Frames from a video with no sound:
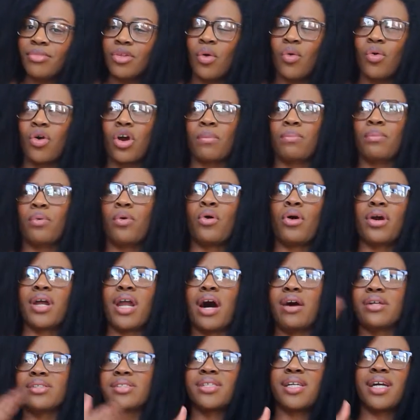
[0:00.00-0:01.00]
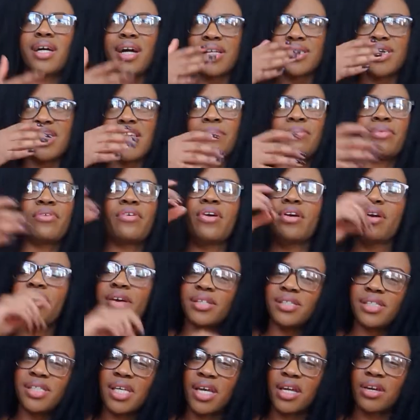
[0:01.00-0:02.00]
or pour it out into like a temporary
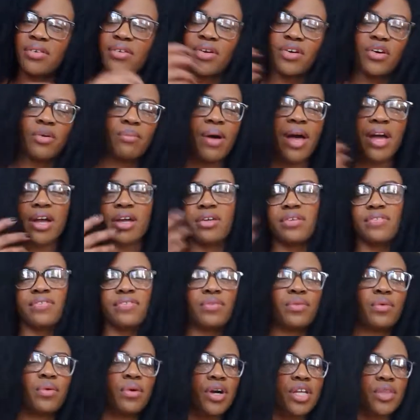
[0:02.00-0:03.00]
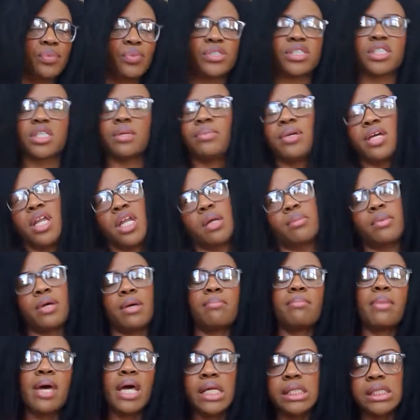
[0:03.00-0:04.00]
container and go back and forth, which can be a little bit
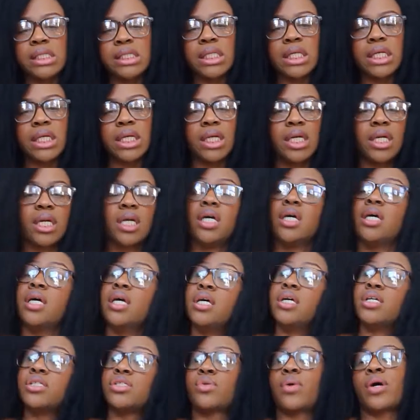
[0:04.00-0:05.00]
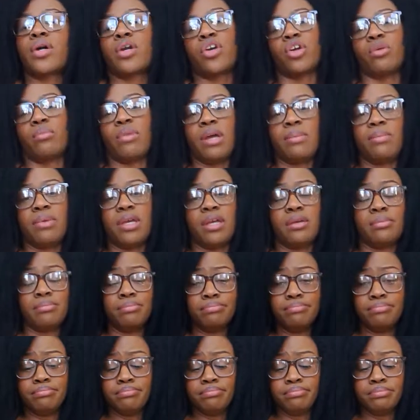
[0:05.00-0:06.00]
messy. So I don't know,
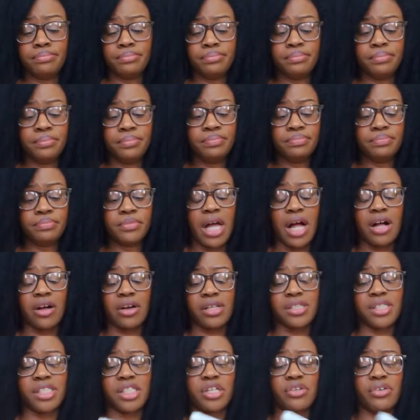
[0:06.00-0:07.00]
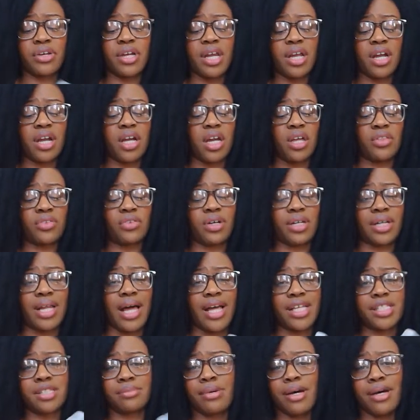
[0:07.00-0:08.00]
maybe I'll consider getting another
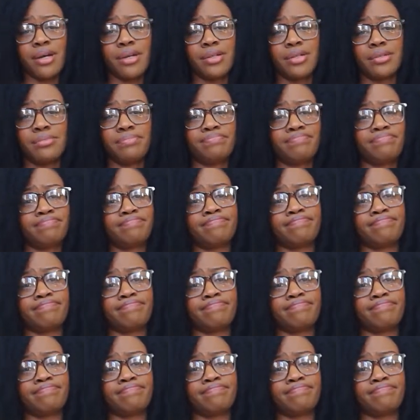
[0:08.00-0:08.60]
glass bottle.